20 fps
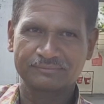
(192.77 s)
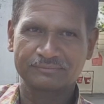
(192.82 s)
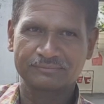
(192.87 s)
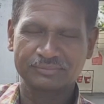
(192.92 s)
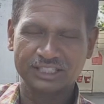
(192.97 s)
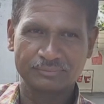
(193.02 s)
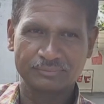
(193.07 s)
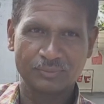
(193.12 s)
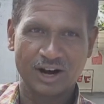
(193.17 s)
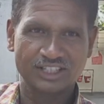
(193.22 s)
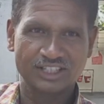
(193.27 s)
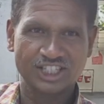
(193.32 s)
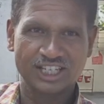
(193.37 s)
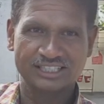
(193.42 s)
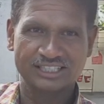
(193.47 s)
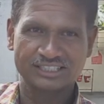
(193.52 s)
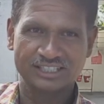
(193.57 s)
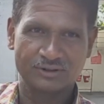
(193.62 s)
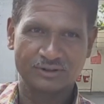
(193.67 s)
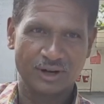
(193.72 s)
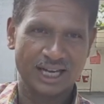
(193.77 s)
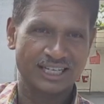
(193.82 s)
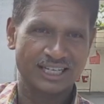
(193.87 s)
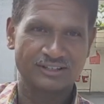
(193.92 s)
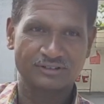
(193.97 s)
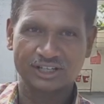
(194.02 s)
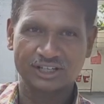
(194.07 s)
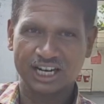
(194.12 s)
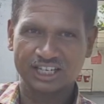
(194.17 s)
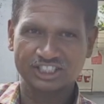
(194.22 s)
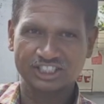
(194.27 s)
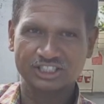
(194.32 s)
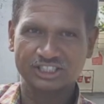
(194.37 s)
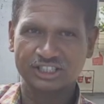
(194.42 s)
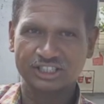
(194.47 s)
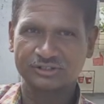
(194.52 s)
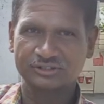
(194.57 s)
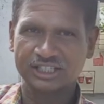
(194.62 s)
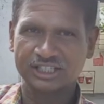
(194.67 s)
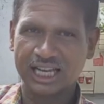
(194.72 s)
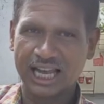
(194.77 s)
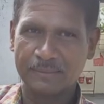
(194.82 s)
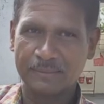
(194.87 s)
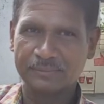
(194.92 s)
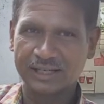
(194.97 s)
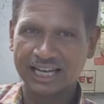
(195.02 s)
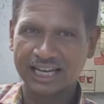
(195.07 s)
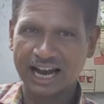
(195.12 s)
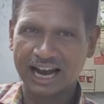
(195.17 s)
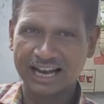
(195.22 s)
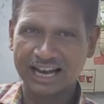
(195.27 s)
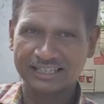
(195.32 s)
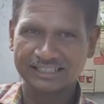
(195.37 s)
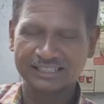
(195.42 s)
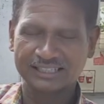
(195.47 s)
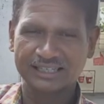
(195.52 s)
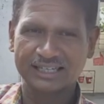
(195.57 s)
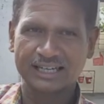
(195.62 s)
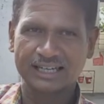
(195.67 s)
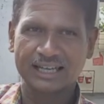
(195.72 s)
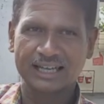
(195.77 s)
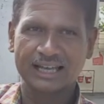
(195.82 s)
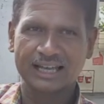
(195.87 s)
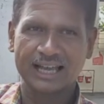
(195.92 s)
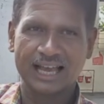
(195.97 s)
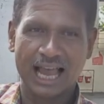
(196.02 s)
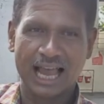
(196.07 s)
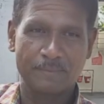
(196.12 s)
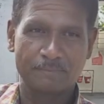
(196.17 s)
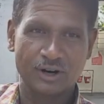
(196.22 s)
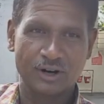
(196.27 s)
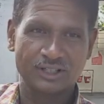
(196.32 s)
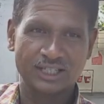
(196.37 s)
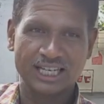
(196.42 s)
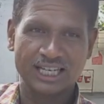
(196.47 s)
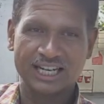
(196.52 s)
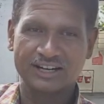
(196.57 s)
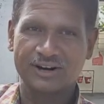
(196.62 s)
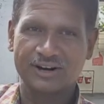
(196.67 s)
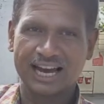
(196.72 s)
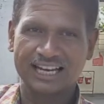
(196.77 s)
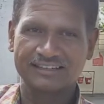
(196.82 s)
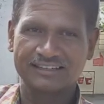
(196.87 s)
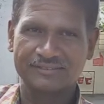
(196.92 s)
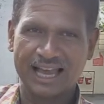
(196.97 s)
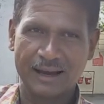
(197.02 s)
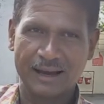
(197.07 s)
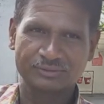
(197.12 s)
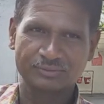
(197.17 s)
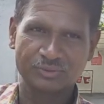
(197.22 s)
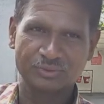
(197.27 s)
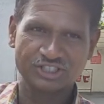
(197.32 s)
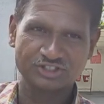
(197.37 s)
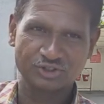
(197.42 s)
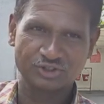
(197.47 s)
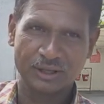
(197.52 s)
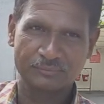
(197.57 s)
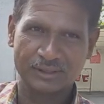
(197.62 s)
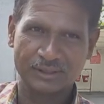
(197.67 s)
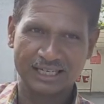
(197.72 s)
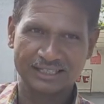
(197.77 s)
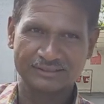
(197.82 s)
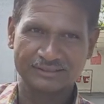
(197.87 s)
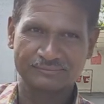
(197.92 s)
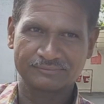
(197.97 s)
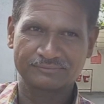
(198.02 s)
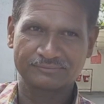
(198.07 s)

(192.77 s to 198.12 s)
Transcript: This project is a great introduction to using APIs and building interactive apps with Streamlit.